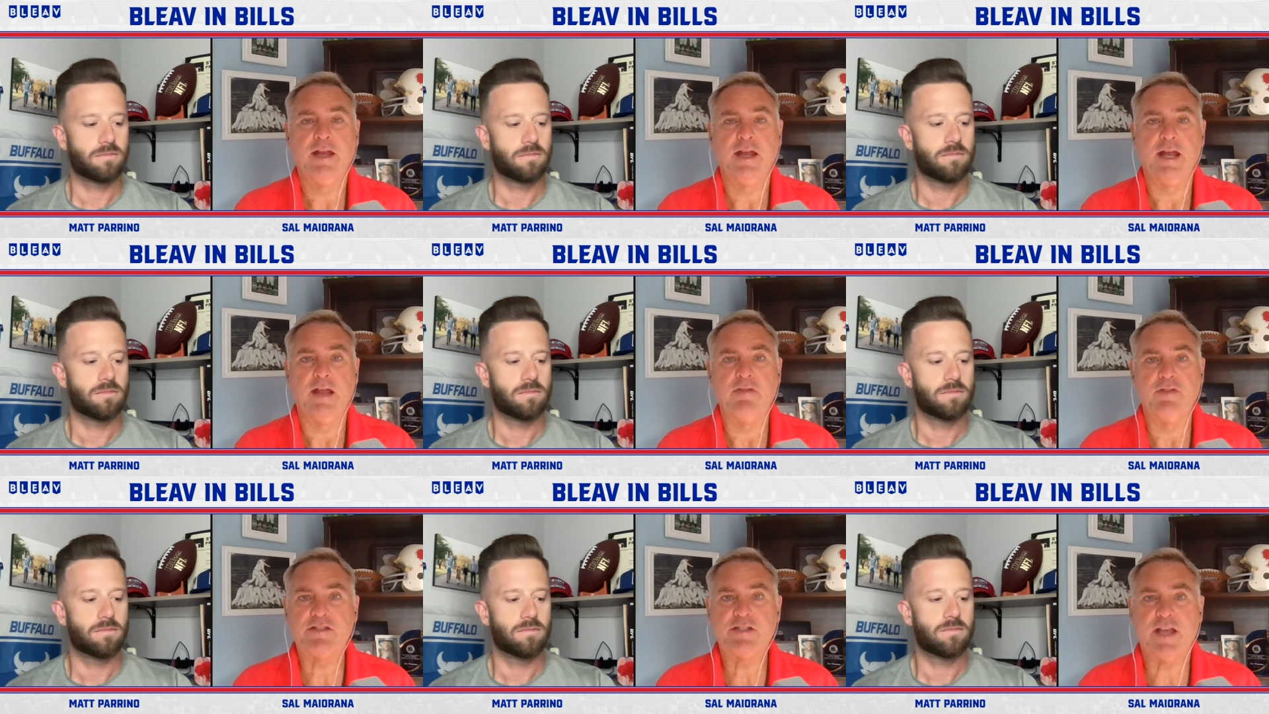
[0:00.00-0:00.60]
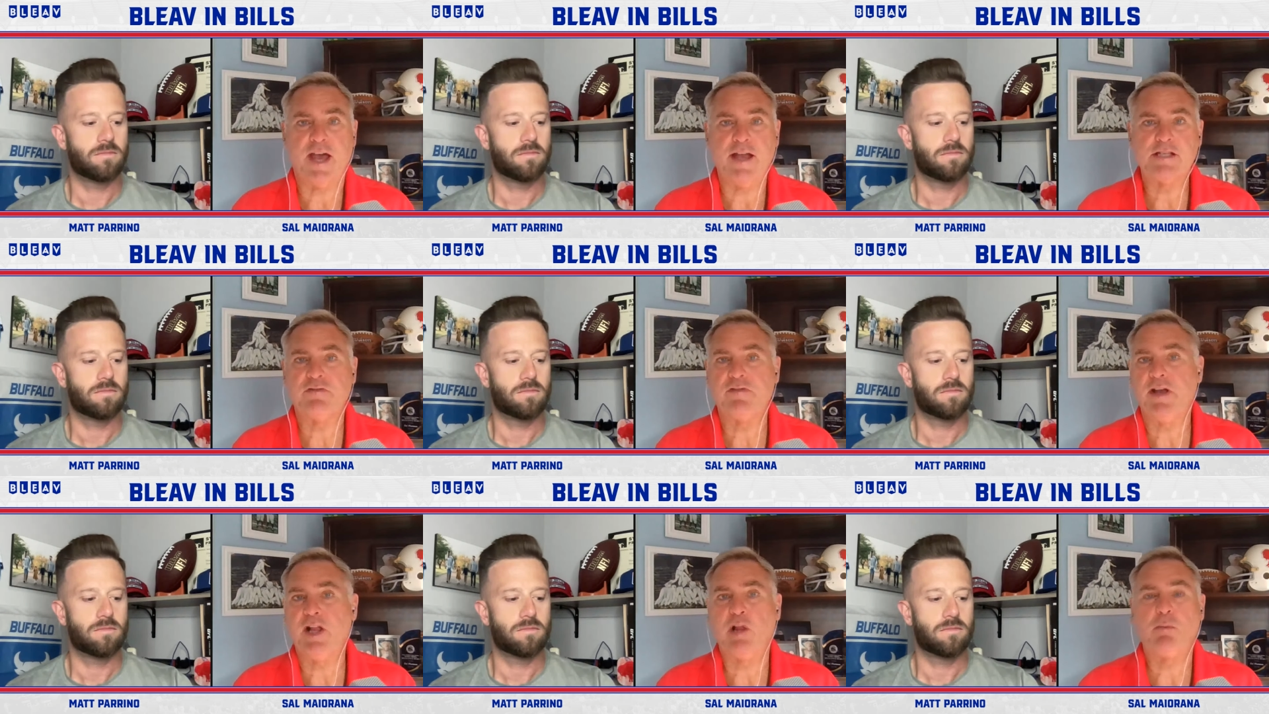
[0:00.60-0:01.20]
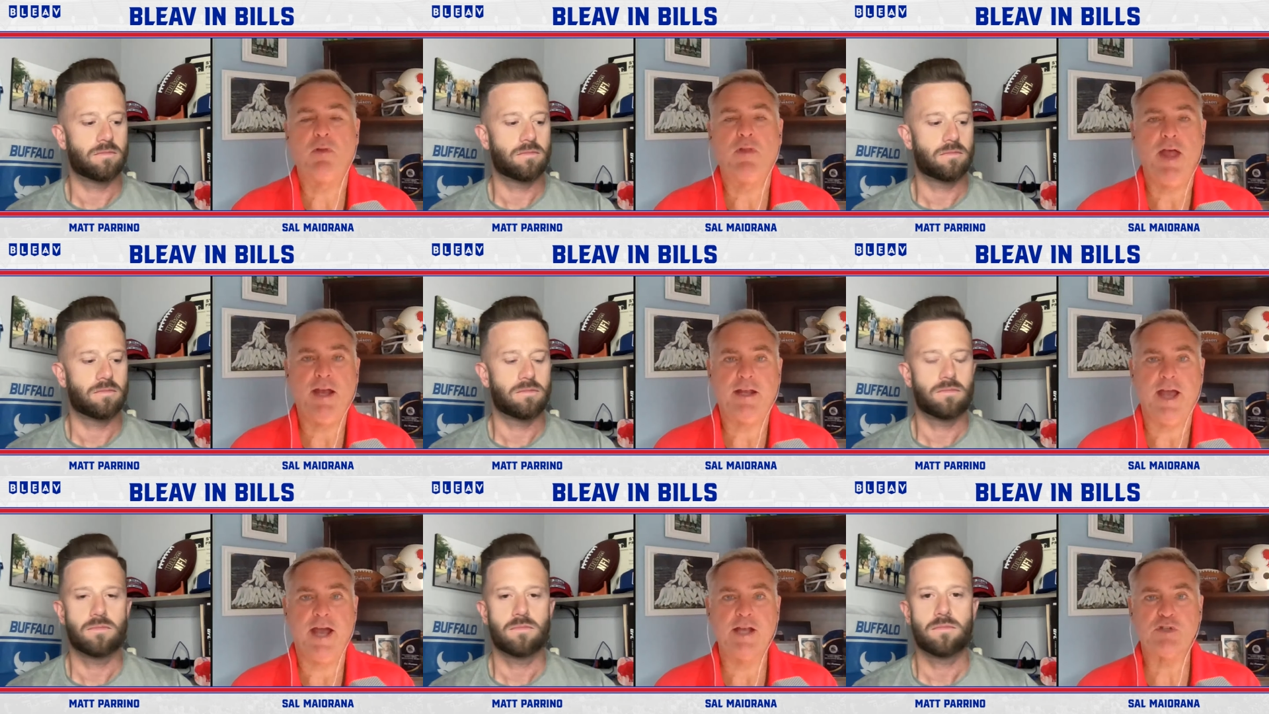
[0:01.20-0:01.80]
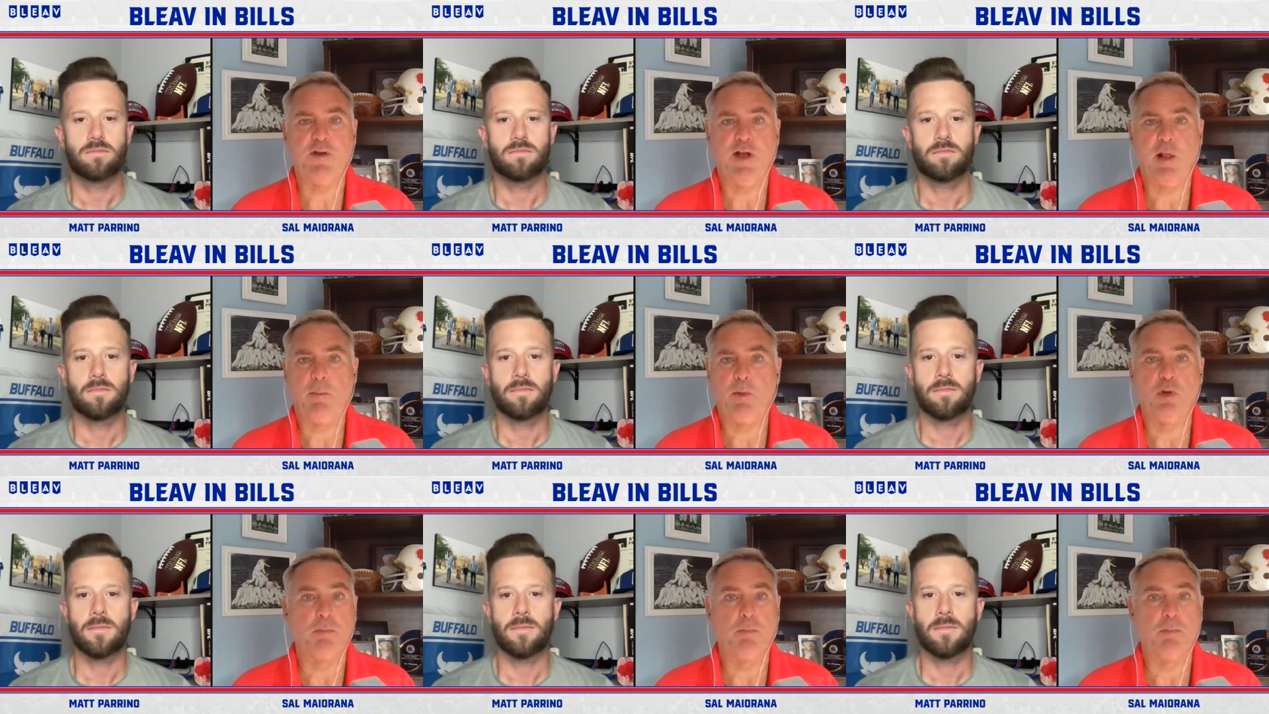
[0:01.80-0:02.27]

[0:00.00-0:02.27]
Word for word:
Speaker 1: and this guy's available, that guy's available.